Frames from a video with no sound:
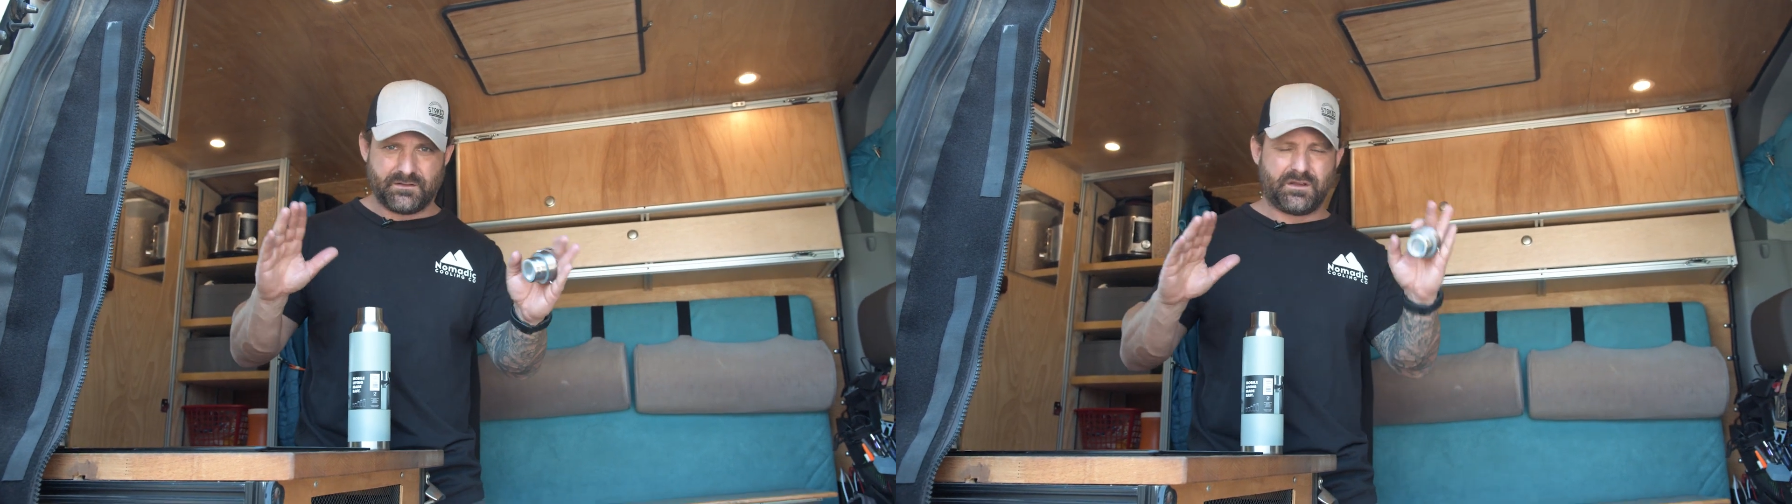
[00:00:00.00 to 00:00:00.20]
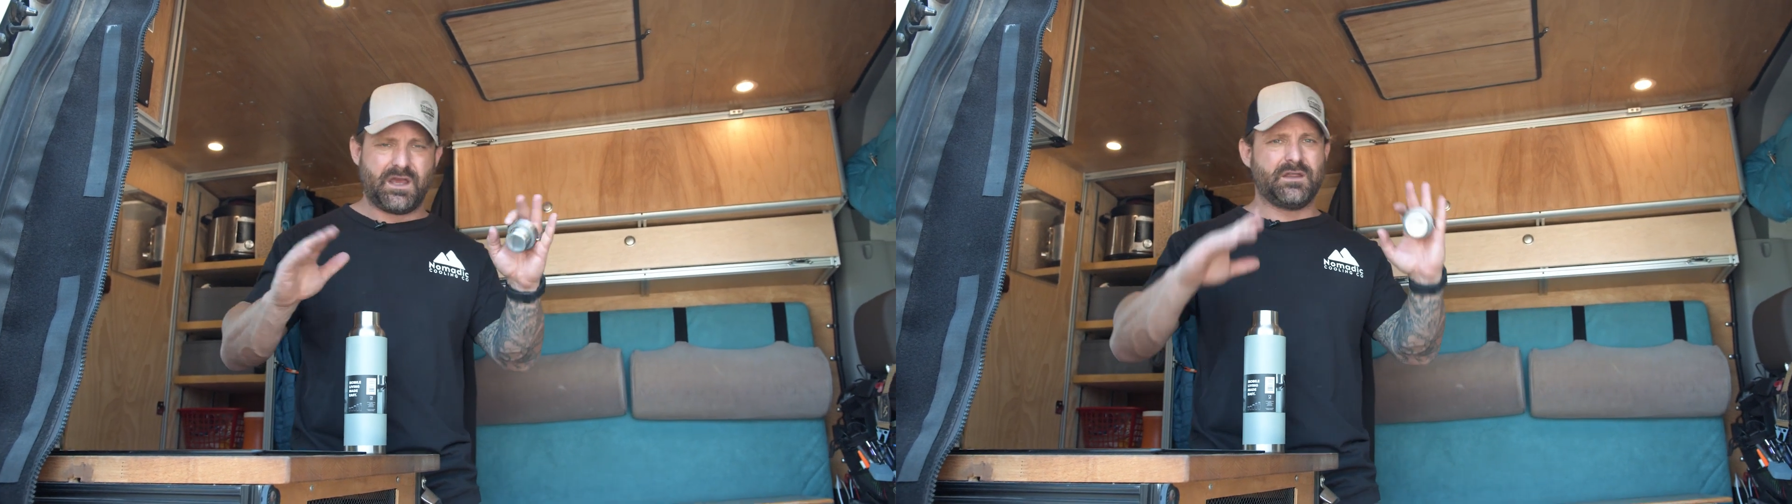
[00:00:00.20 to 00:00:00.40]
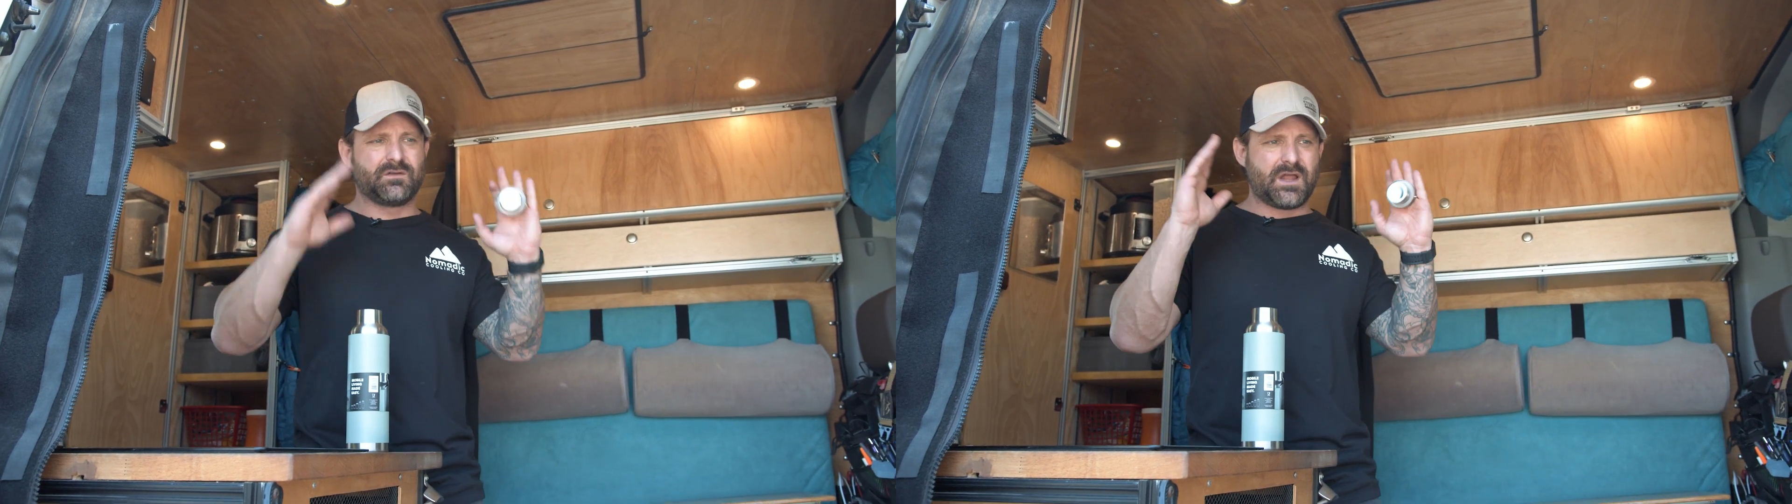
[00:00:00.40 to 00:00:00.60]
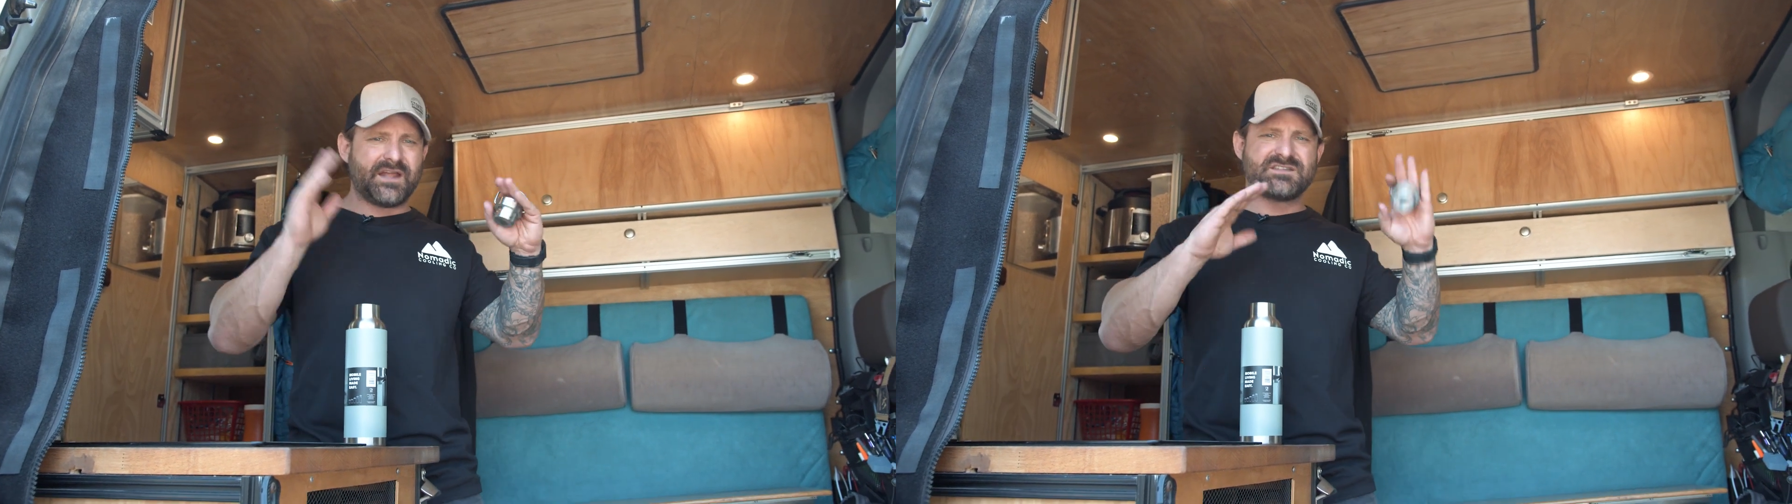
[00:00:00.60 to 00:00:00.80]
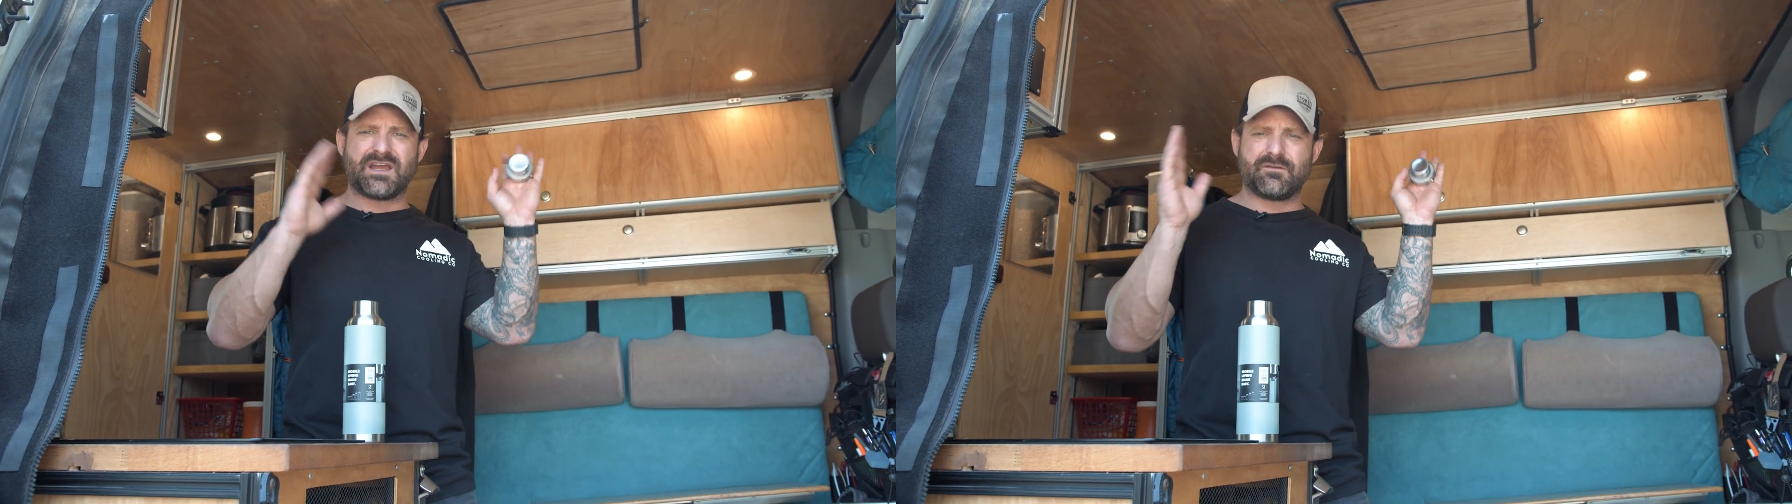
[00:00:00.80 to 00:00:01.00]
Okay, your
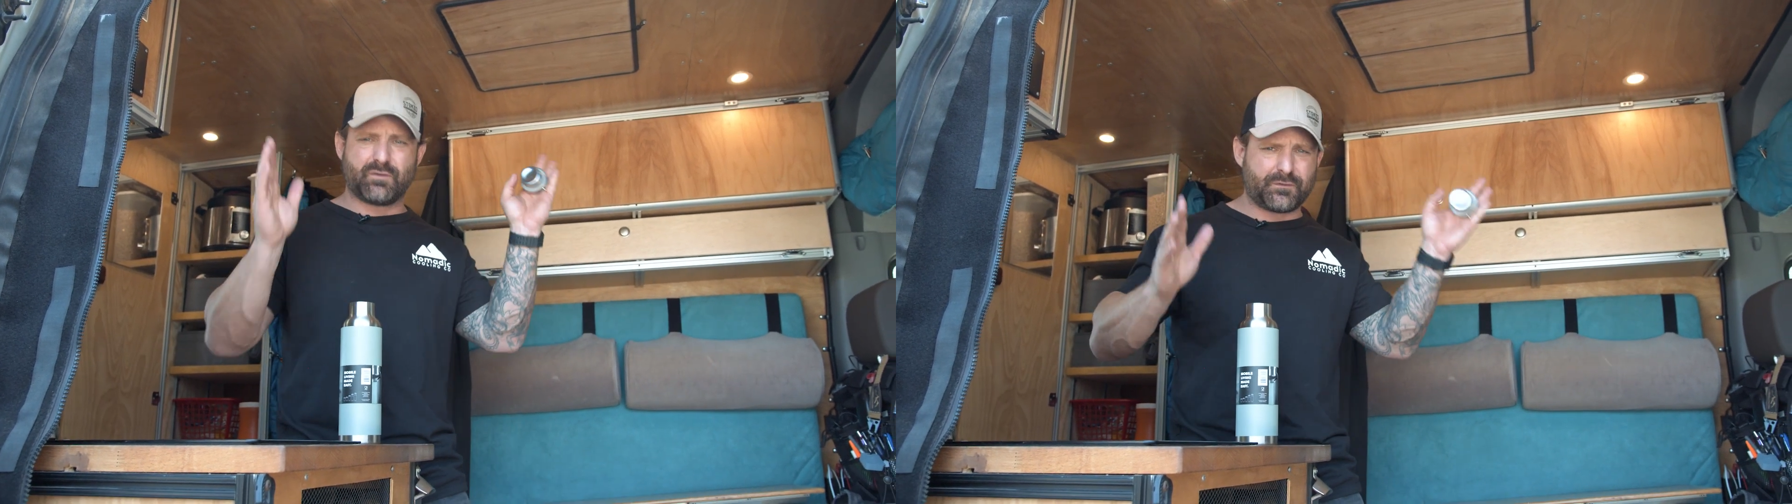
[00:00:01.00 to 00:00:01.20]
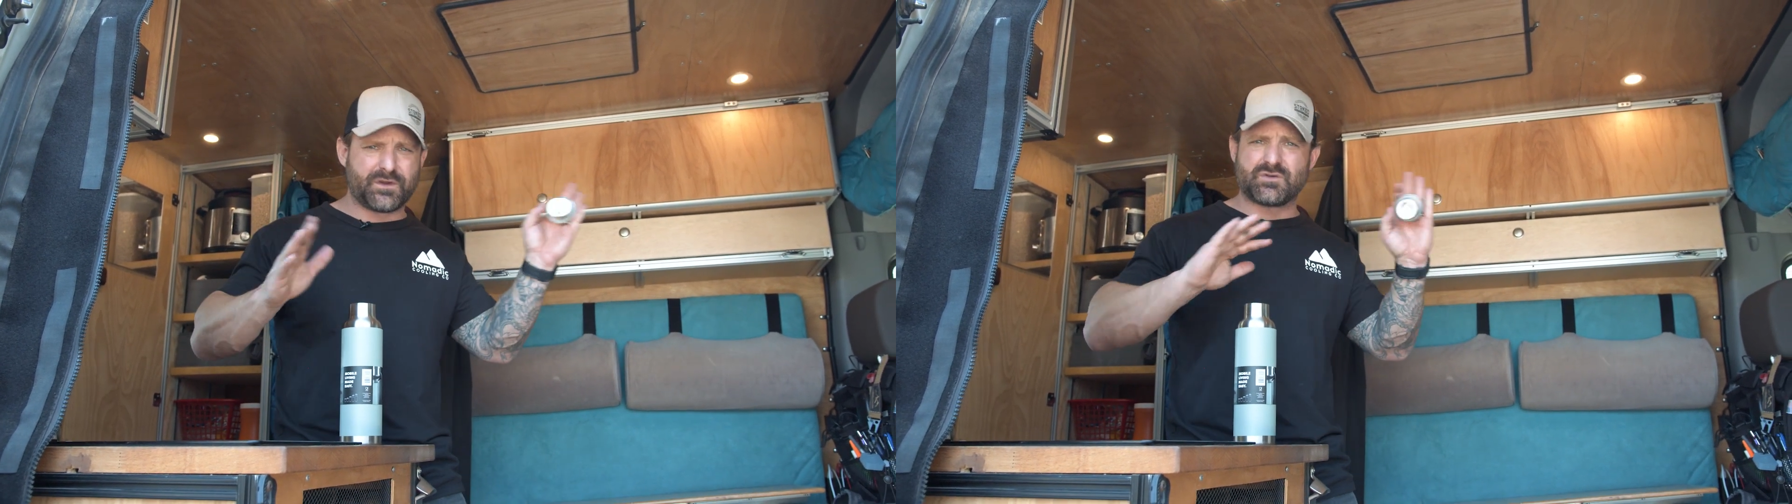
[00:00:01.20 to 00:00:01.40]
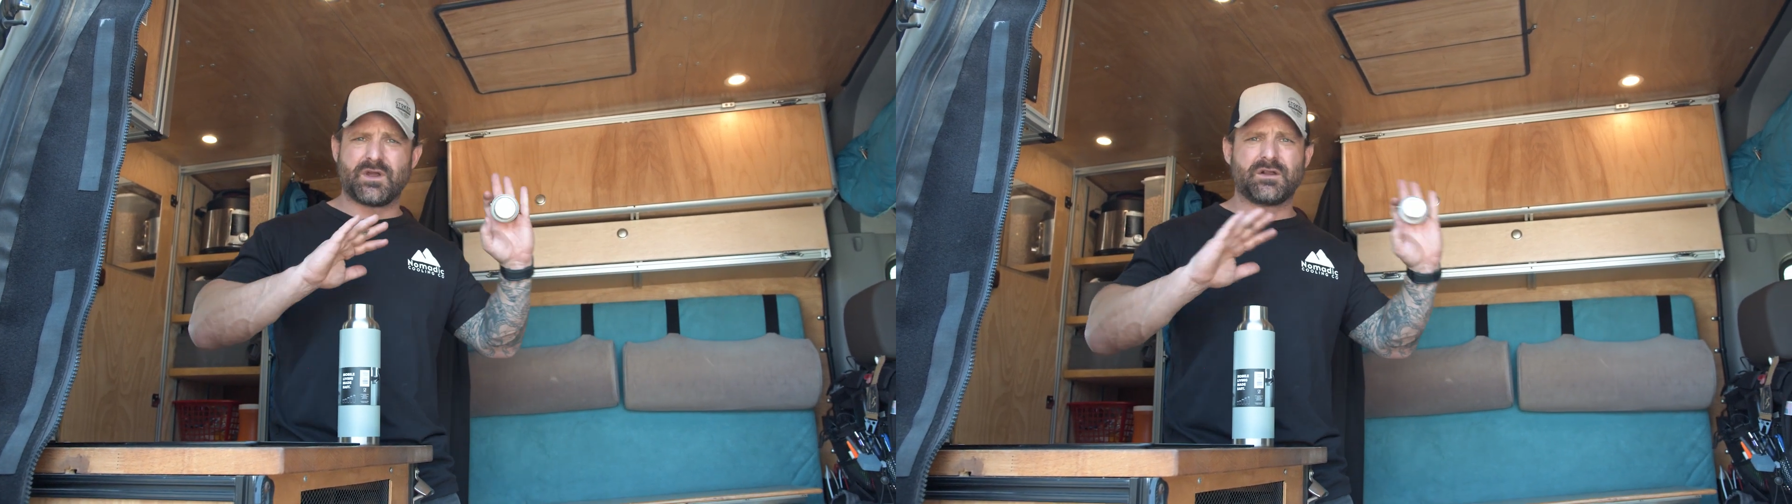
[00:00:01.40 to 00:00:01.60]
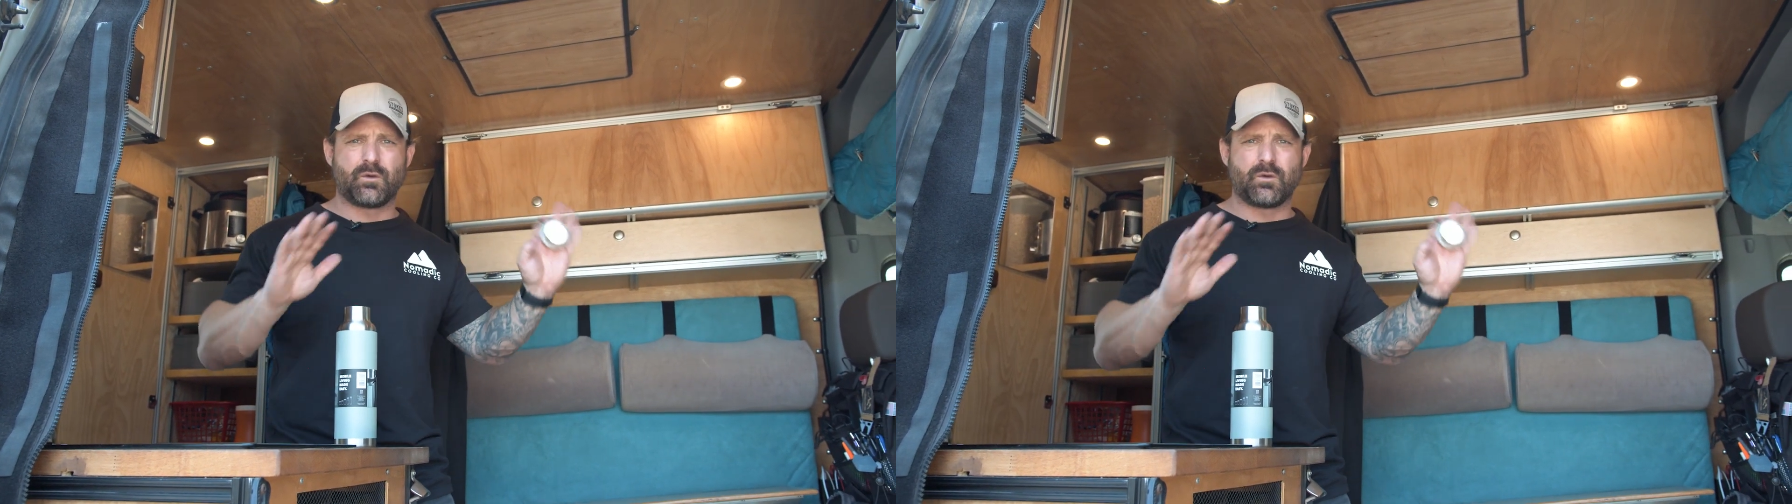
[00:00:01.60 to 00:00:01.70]
lights, every refrigerator,